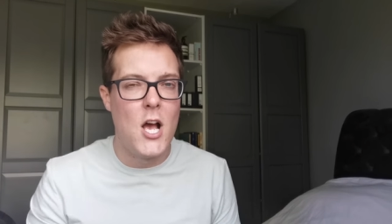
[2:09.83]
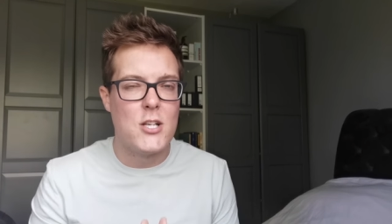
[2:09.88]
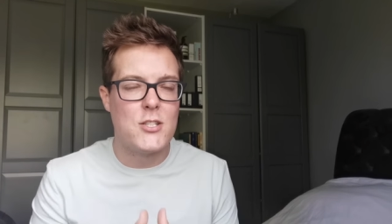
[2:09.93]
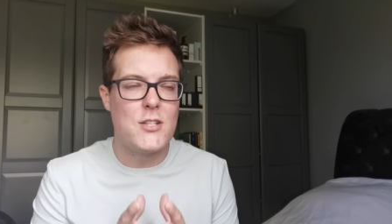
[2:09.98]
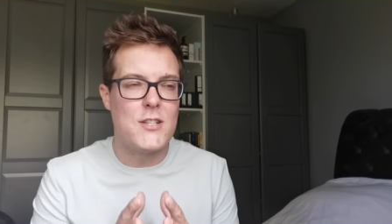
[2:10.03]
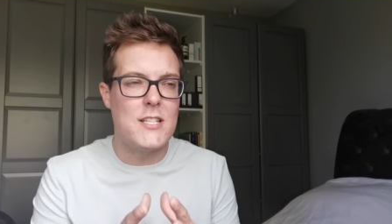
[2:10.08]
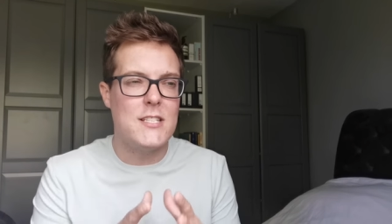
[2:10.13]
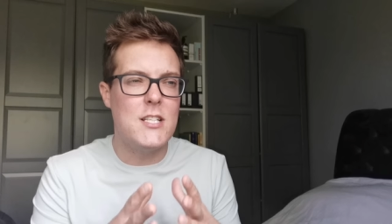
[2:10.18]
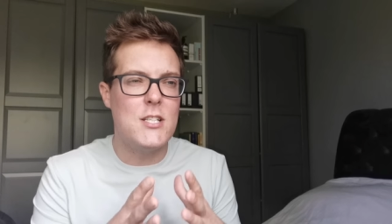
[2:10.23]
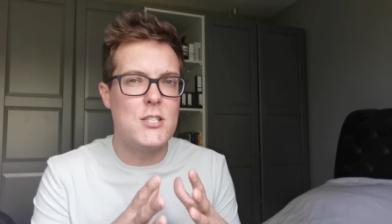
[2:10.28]

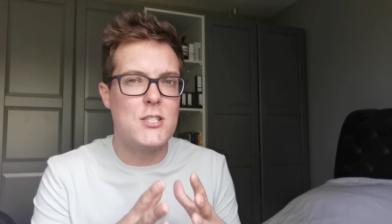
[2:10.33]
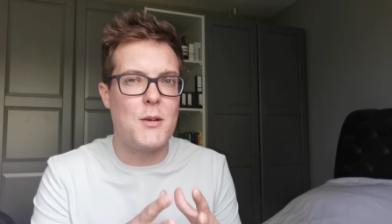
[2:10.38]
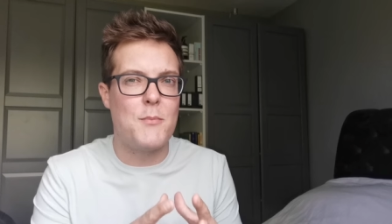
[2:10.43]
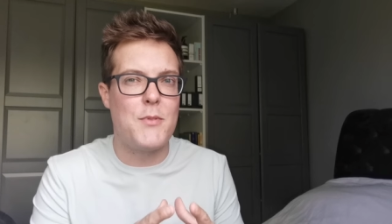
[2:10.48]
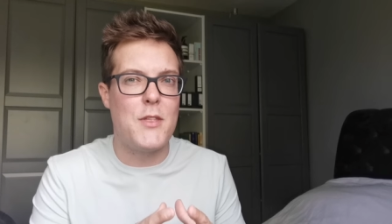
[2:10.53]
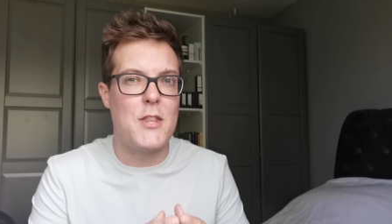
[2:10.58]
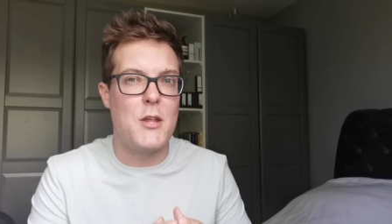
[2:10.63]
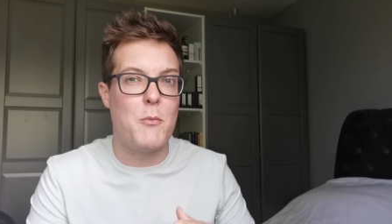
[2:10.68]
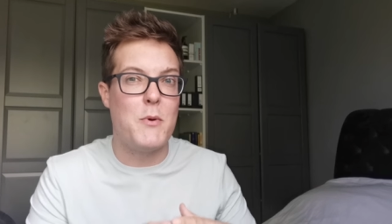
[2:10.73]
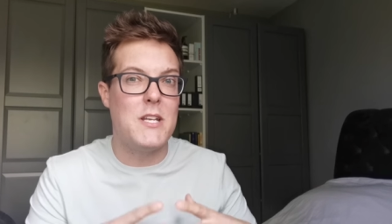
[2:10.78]
So this is
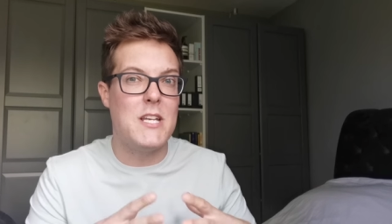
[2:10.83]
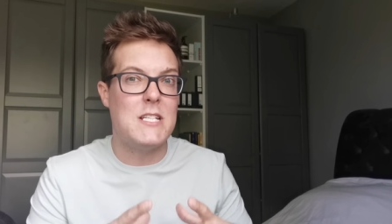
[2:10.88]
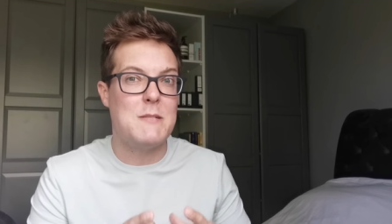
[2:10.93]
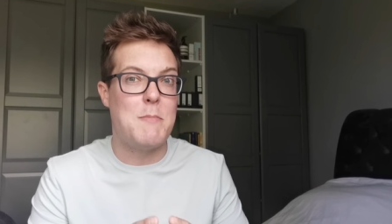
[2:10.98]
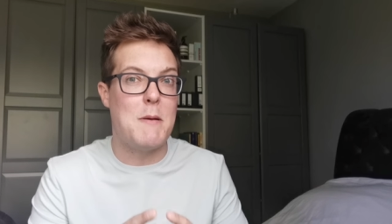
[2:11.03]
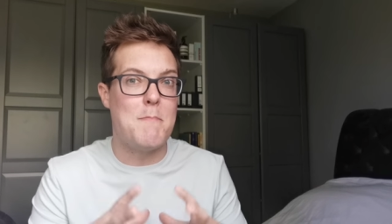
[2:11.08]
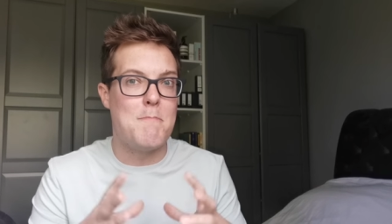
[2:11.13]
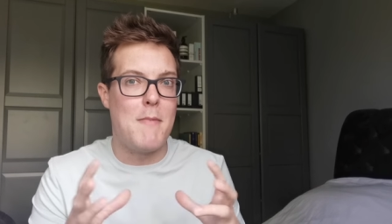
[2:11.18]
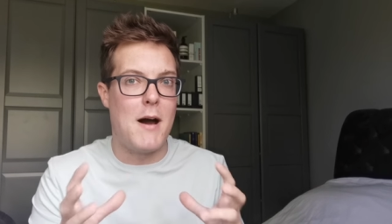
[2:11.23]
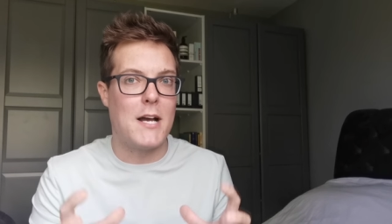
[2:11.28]
something that we need
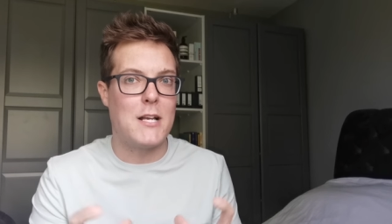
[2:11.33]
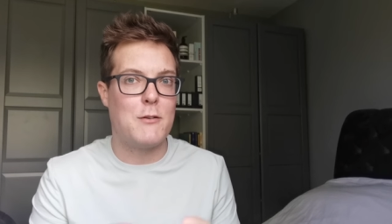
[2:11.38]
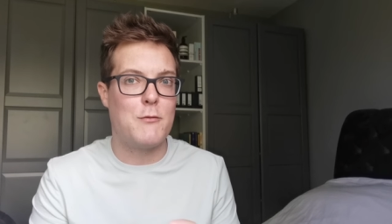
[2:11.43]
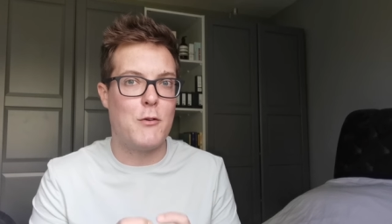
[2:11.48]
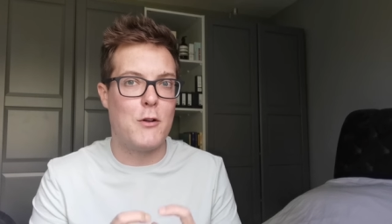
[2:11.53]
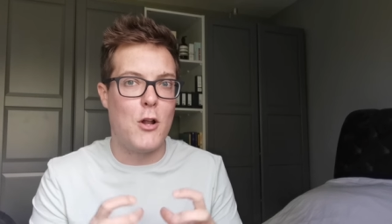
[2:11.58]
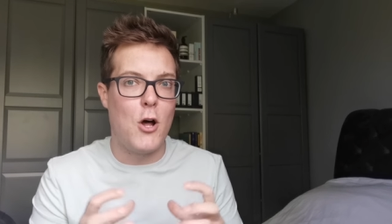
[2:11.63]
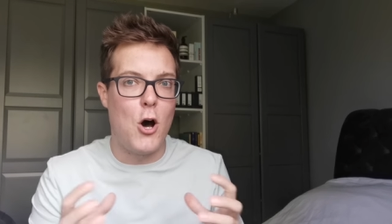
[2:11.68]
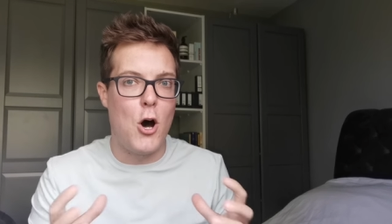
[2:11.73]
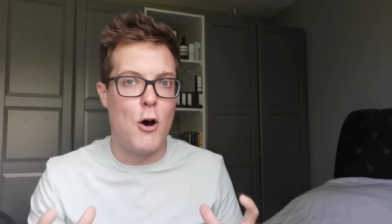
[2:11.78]
to be
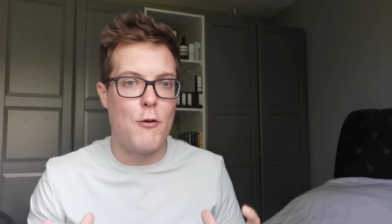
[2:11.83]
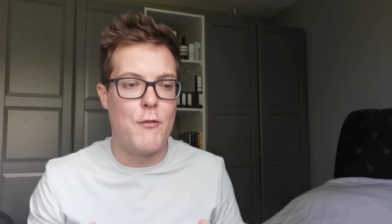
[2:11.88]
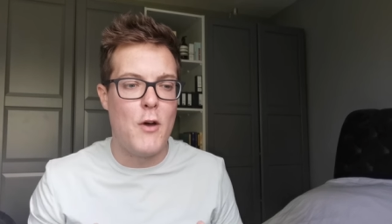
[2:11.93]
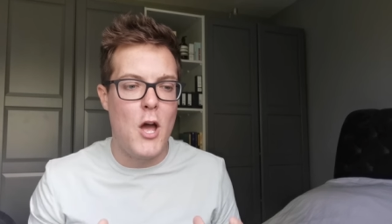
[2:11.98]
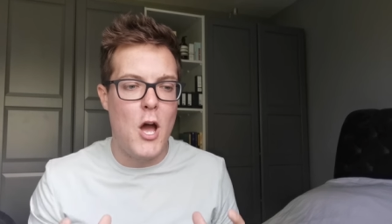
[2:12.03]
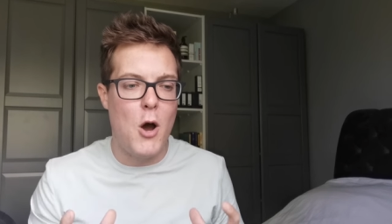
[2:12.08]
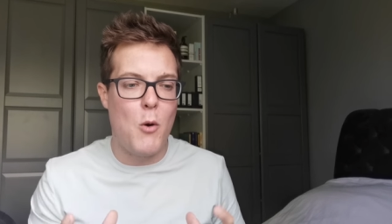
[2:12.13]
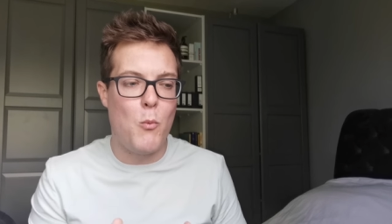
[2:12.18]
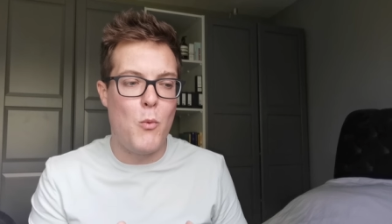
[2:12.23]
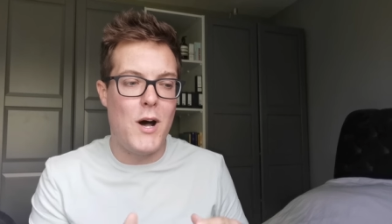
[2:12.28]
mindful of,
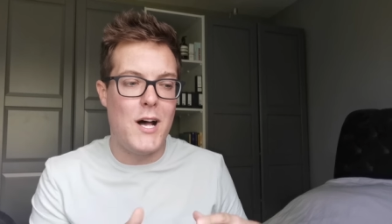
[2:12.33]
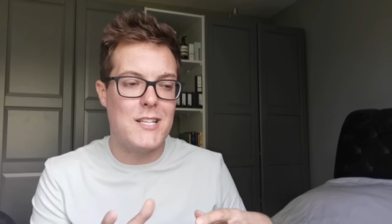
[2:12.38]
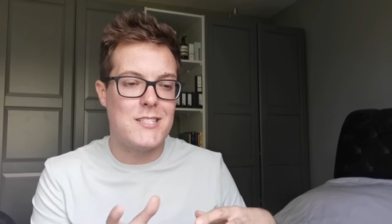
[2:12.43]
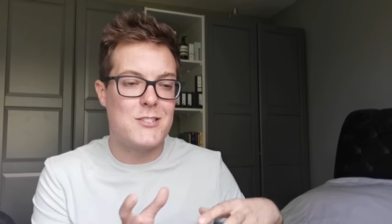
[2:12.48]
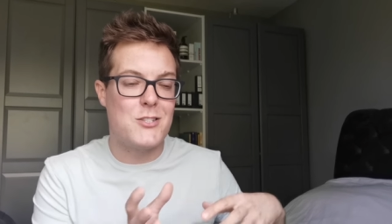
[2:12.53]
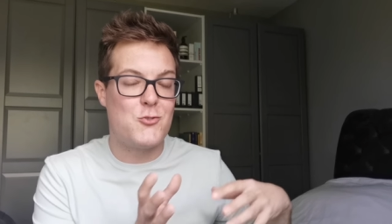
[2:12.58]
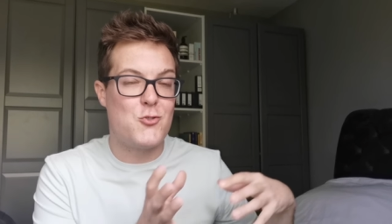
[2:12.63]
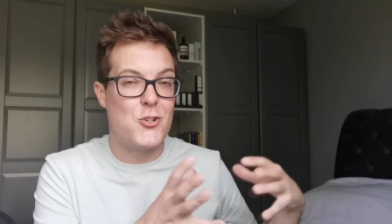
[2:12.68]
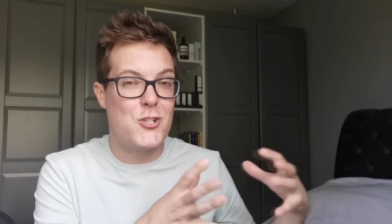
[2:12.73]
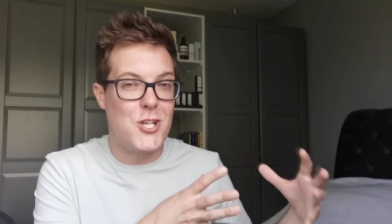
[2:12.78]
and
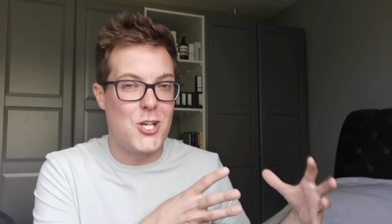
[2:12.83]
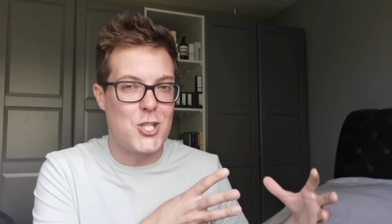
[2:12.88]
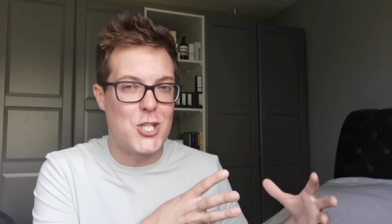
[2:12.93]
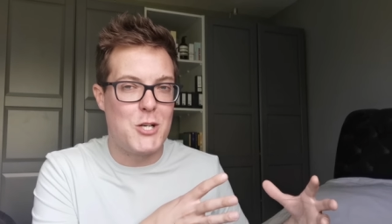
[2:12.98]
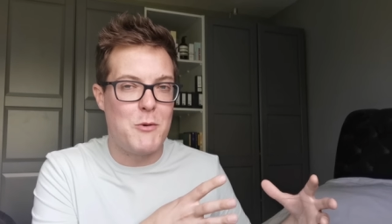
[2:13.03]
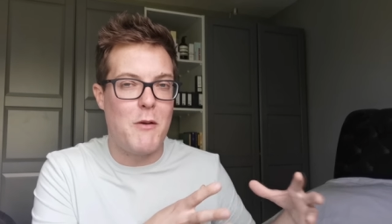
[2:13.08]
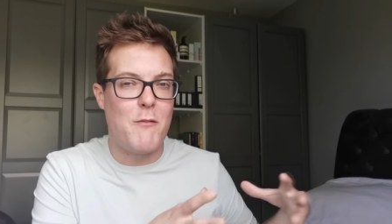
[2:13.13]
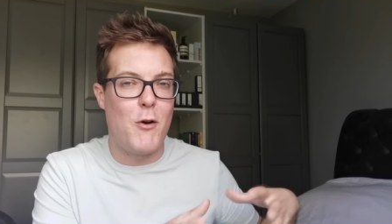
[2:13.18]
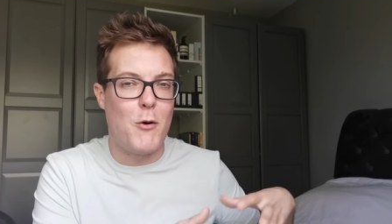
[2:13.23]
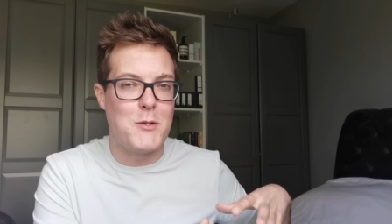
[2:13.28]
whilst
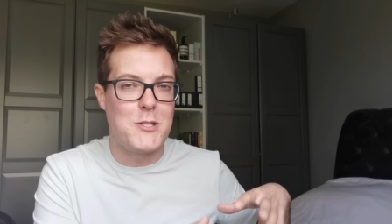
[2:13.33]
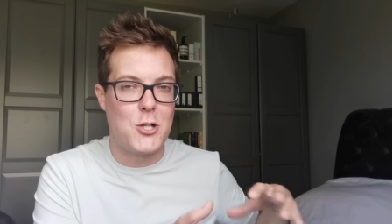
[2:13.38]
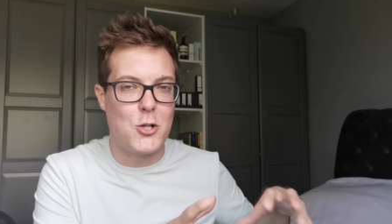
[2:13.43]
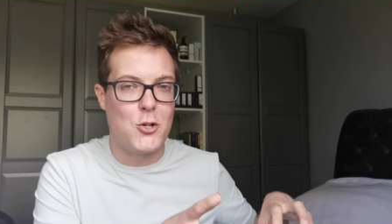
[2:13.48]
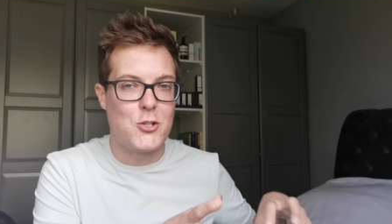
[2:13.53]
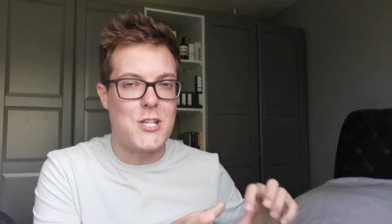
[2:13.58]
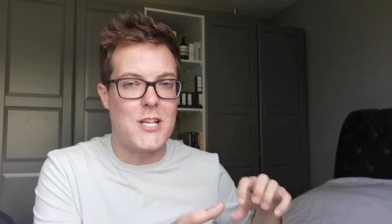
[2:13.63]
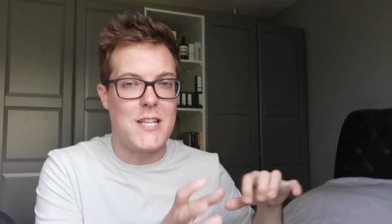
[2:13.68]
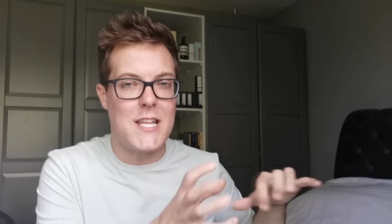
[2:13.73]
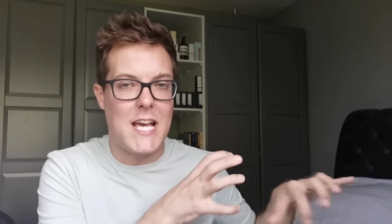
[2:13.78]
traditionally we've always
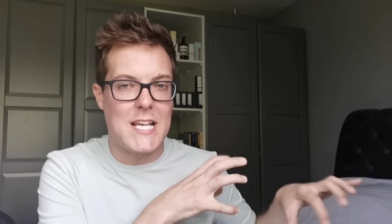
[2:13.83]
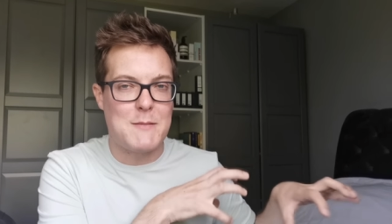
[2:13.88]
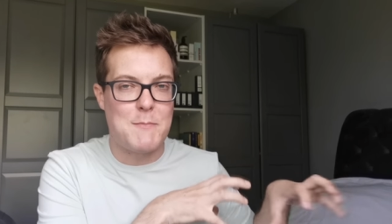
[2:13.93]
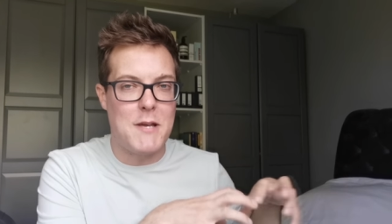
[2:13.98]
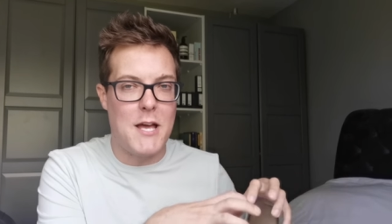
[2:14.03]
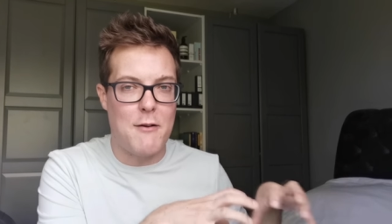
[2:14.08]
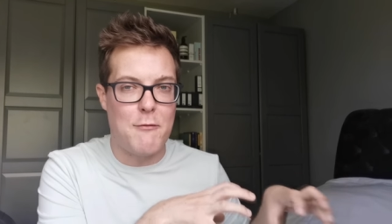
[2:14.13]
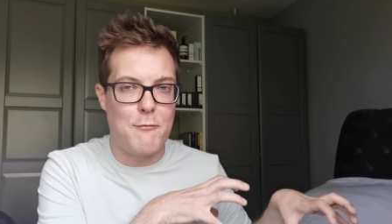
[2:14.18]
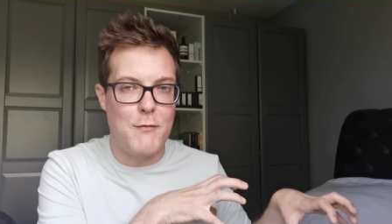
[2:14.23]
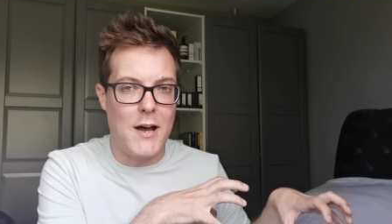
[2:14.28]
looked at the
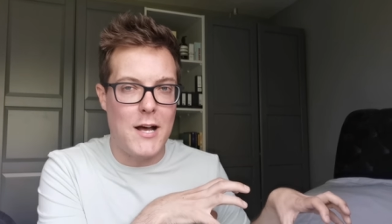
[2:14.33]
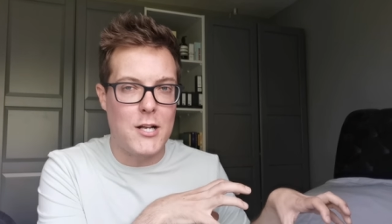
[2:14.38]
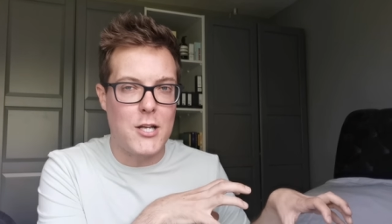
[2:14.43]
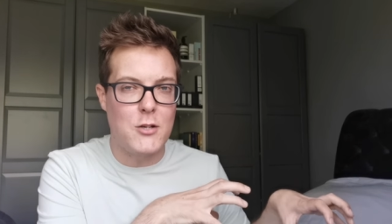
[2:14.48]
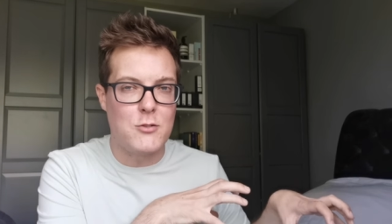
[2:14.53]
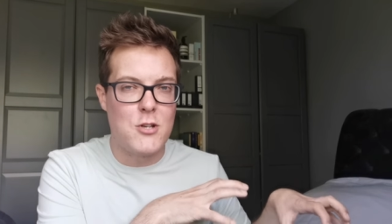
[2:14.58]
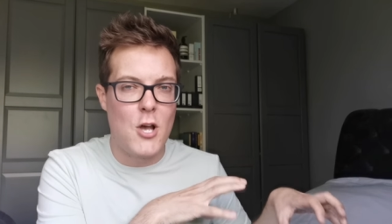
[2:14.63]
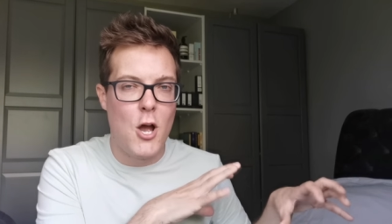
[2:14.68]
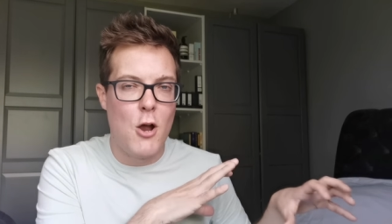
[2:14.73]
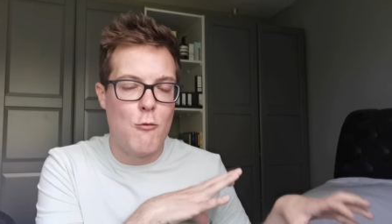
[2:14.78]
SPF
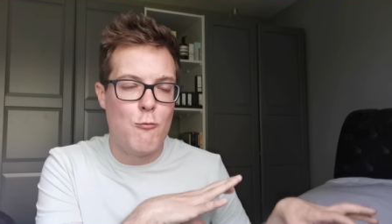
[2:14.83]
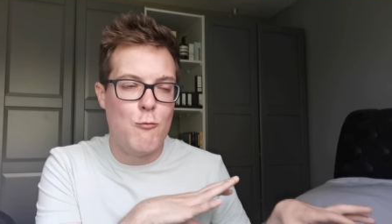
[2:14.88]
values,